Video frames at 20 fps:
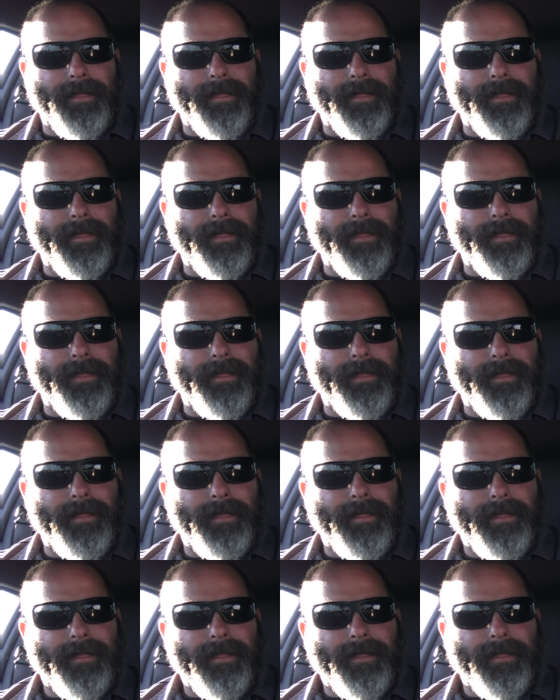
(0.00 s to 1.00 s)

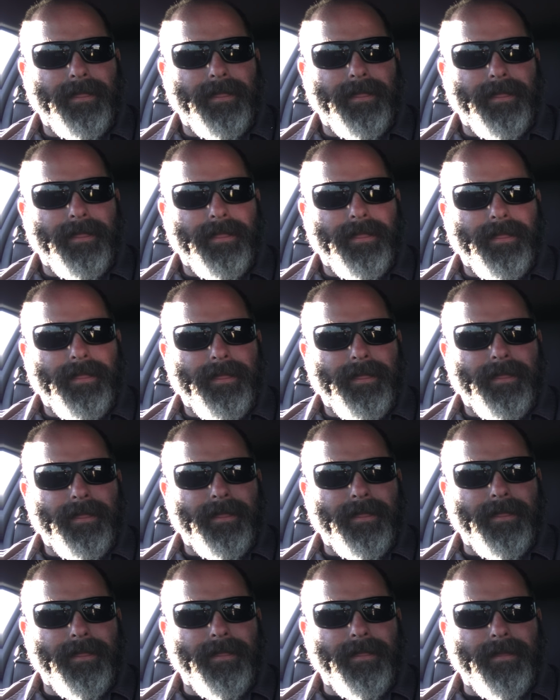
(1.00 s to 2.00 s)

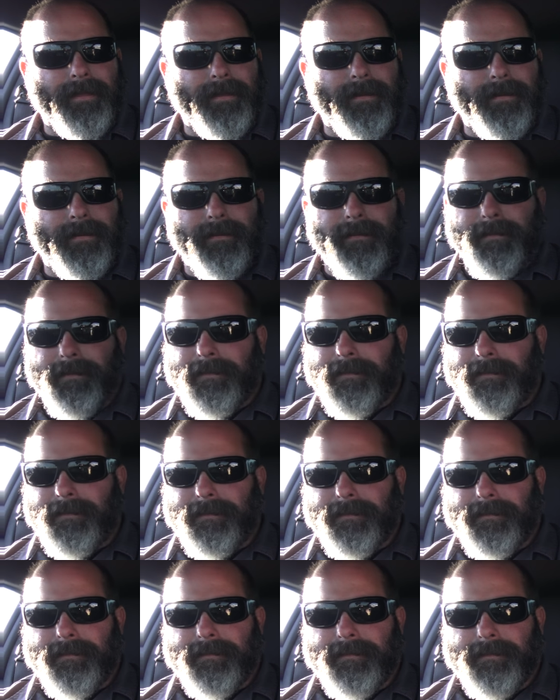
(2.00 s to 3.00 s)

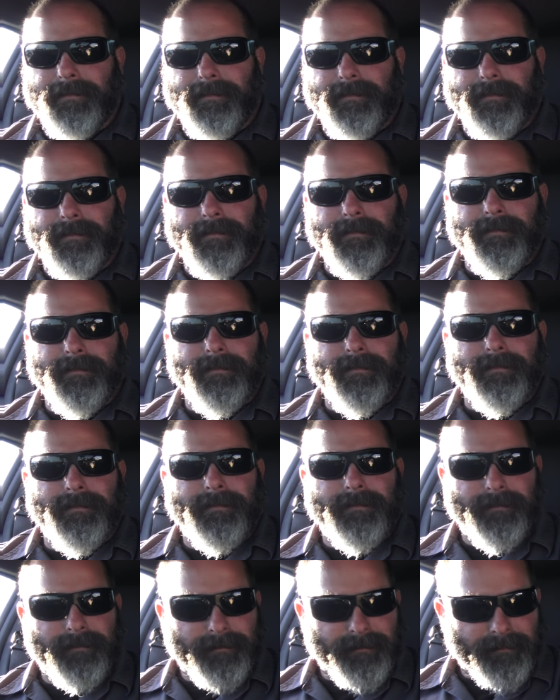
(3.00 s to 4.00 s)

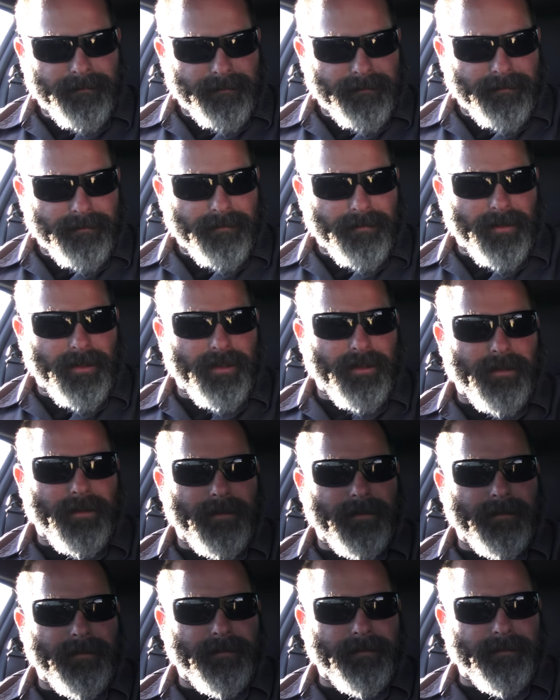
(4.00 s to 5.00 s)

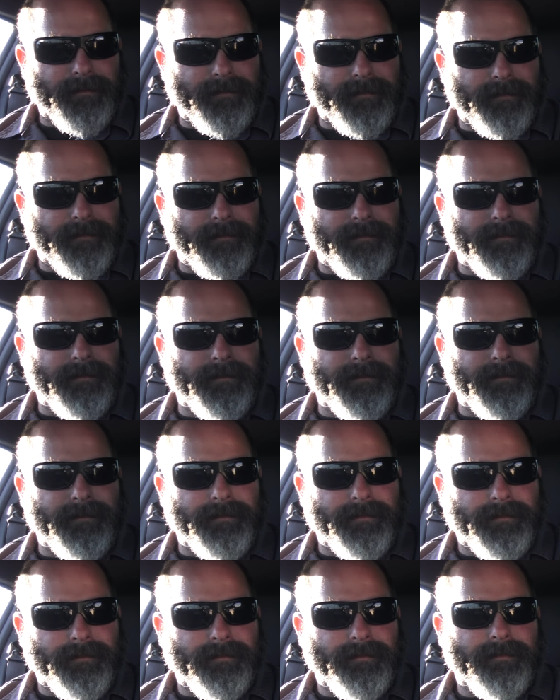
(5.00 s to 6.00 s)

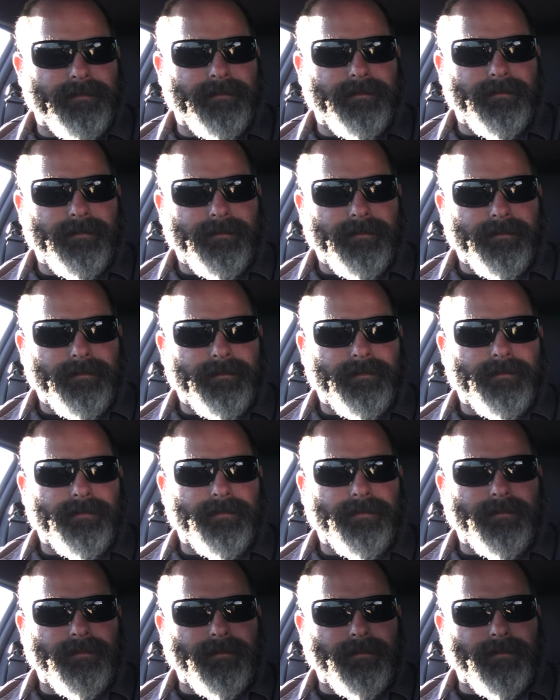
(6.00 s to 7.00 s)
[no speech]